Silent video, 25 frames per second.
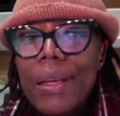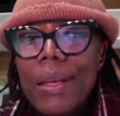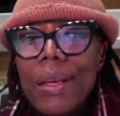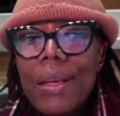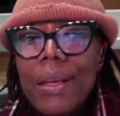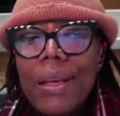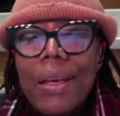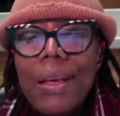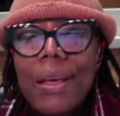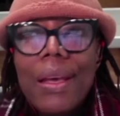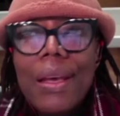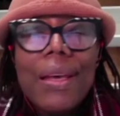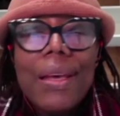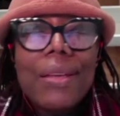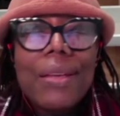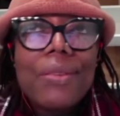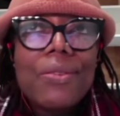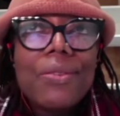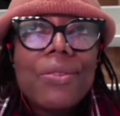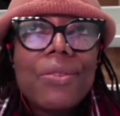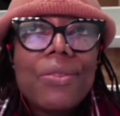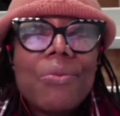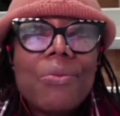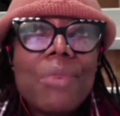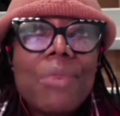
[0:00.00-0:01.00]

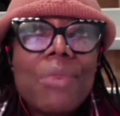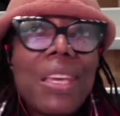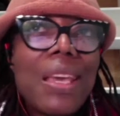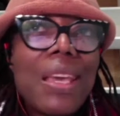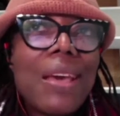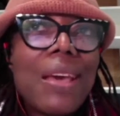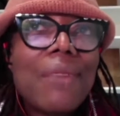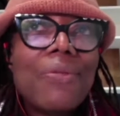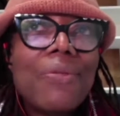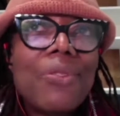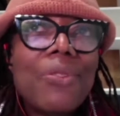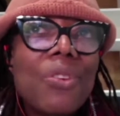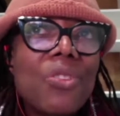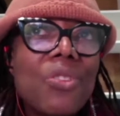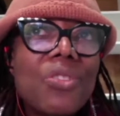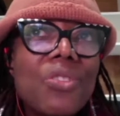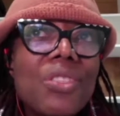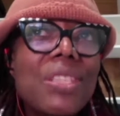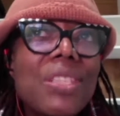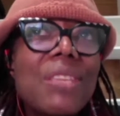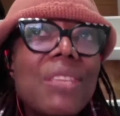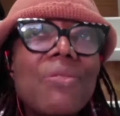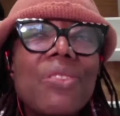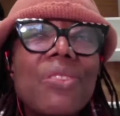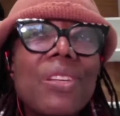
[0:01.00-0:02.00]
And we have not
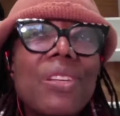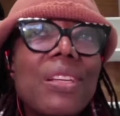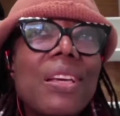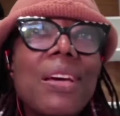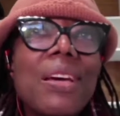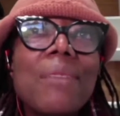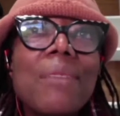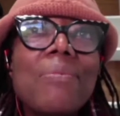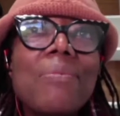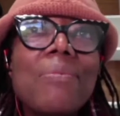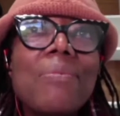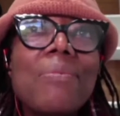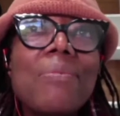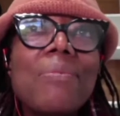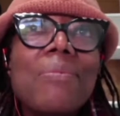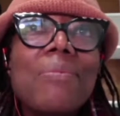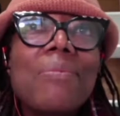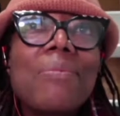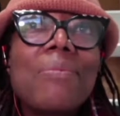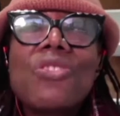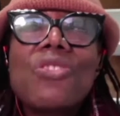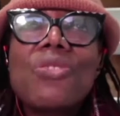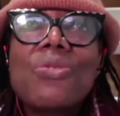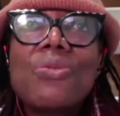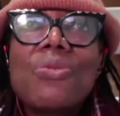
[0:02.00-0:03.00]
even come
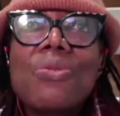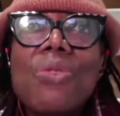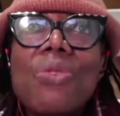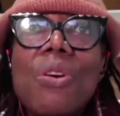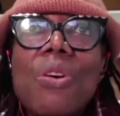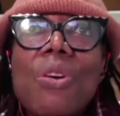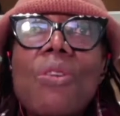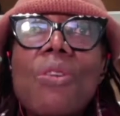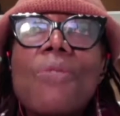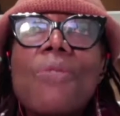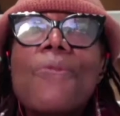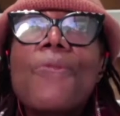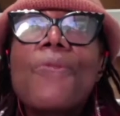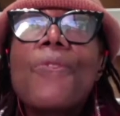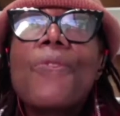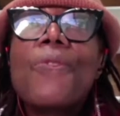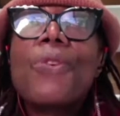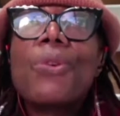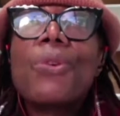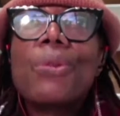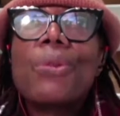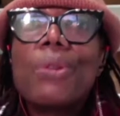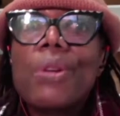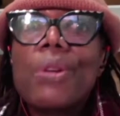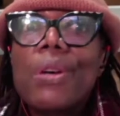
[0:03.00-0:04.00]
into
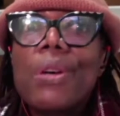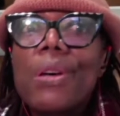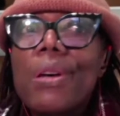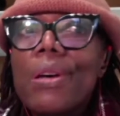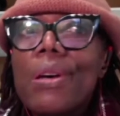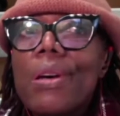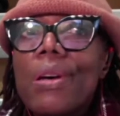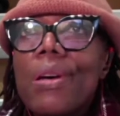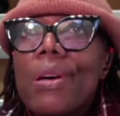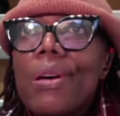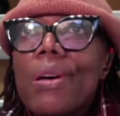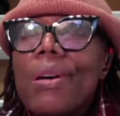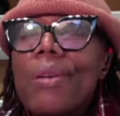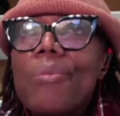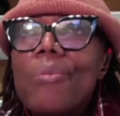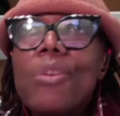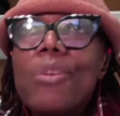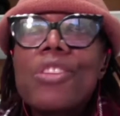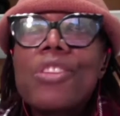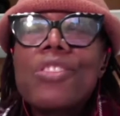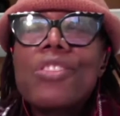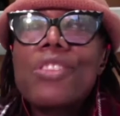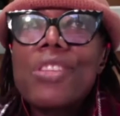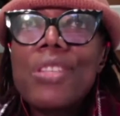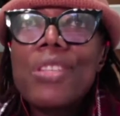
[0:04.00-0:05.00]
full
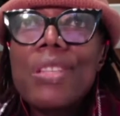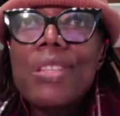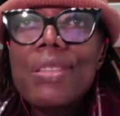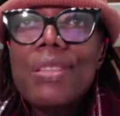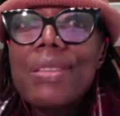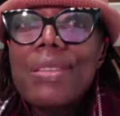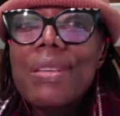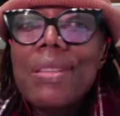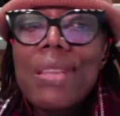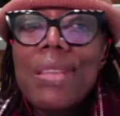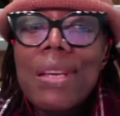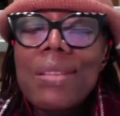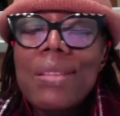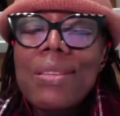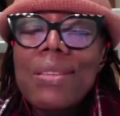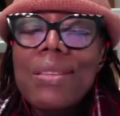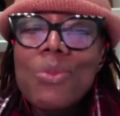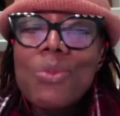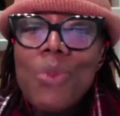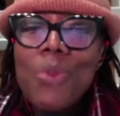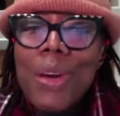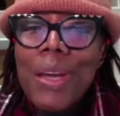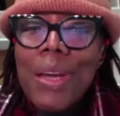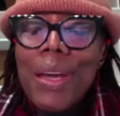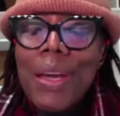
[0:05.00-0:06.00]
modernity. That is
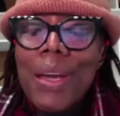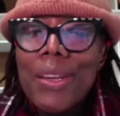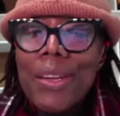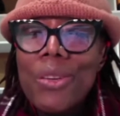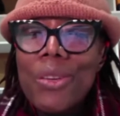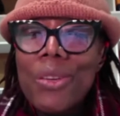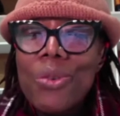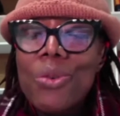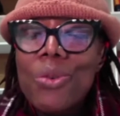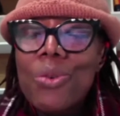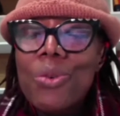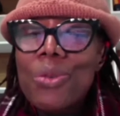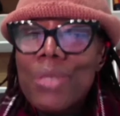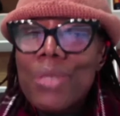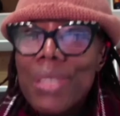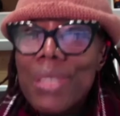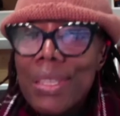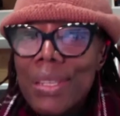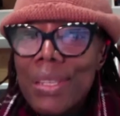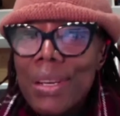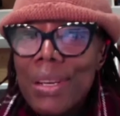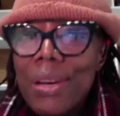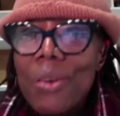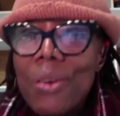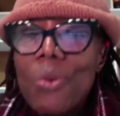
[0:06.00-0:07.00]
why I called
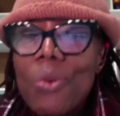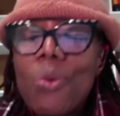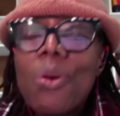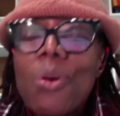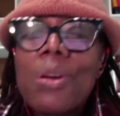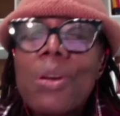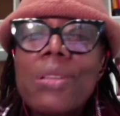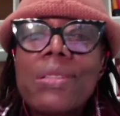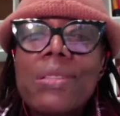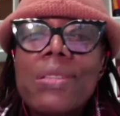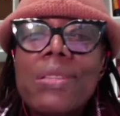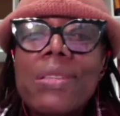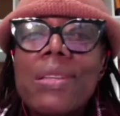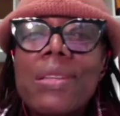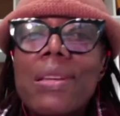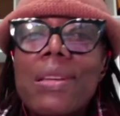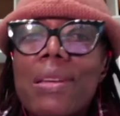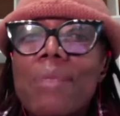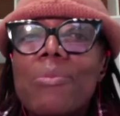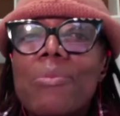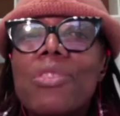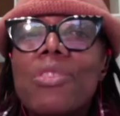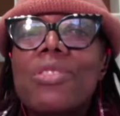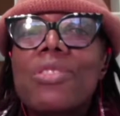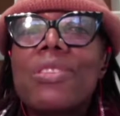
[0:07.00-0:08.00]
it
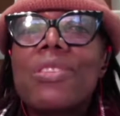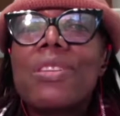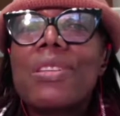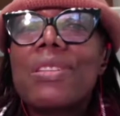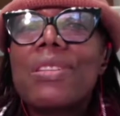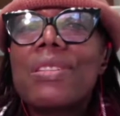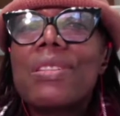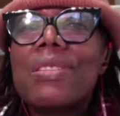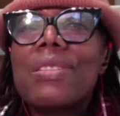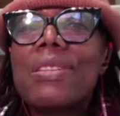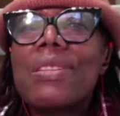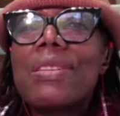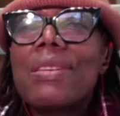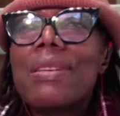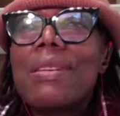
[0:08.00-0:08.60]
quasi-modernity.